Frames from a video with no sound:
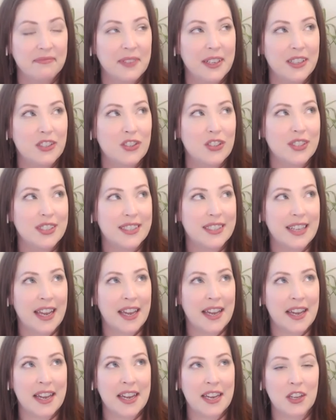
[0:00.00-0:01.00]
let's just
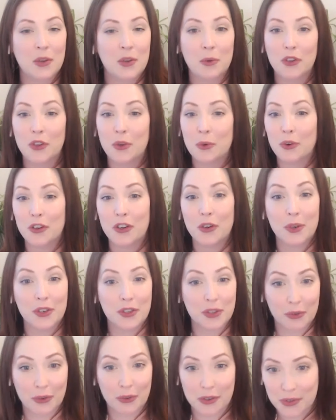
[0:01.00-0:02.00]
say you were
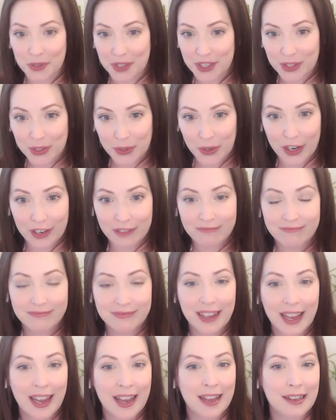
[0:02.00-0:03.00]
at the grocery store
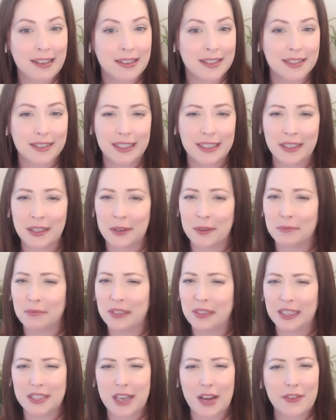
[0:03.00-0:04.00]
and, you know,
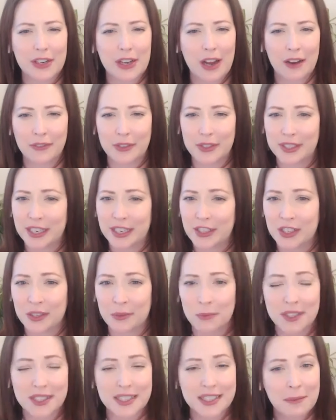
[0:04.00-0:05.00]
kicked off a
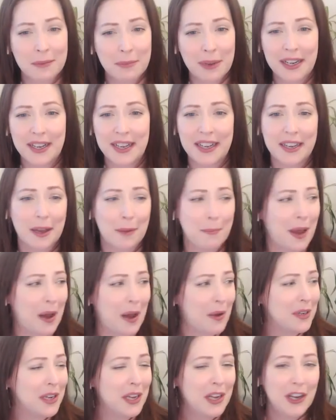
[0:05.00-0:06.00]
conversation with somebody
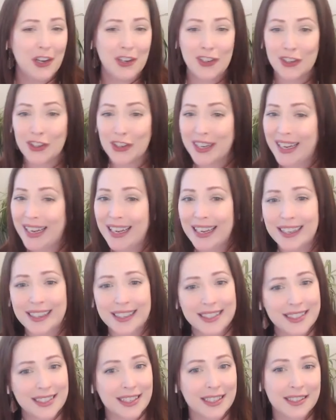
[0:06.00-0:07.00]
about your
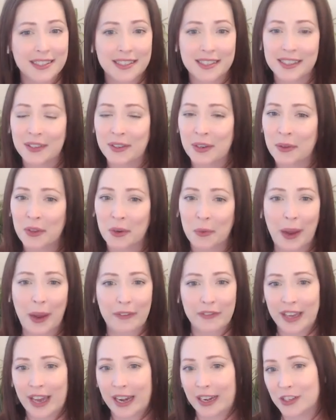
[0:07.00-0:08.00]
kids because, you know, they're
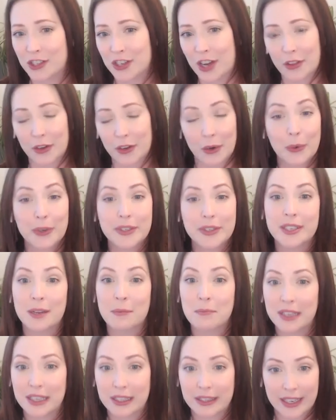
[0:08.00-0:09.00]
waving at each other or
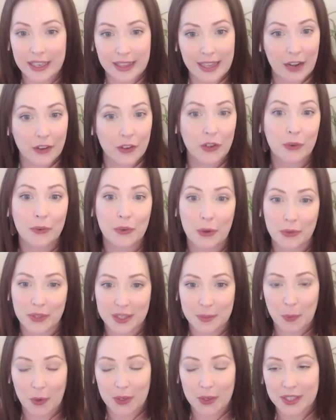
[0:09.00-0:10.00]
something like that. And you don't know
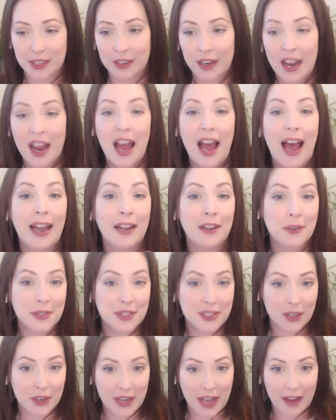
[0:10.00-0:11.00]
this person. And you
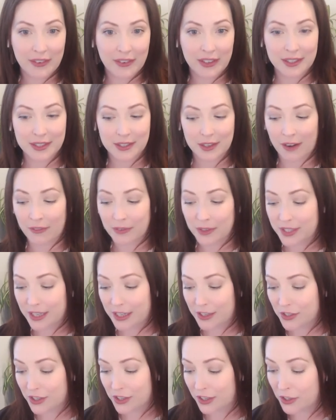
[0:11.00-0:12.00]
start having this
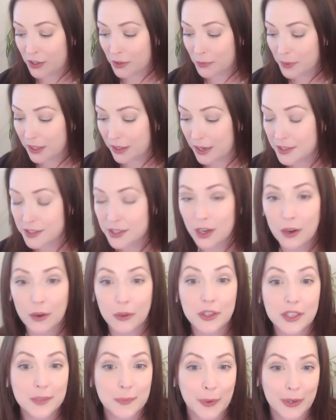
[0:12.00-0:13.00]
conversation and you realize,
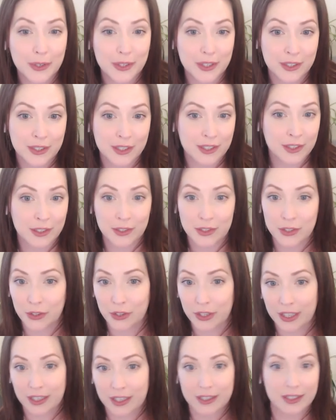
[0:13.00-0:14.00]
oh, this person is an
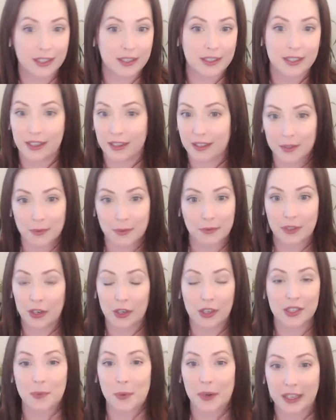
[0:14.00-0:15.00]
attorney because they say that's, you
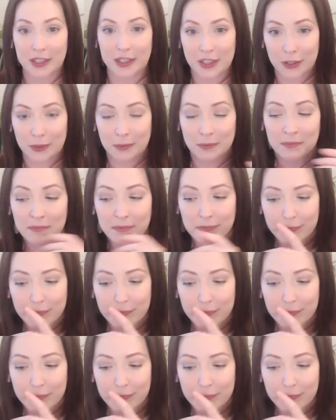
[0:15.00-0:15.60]
know, that's what I do.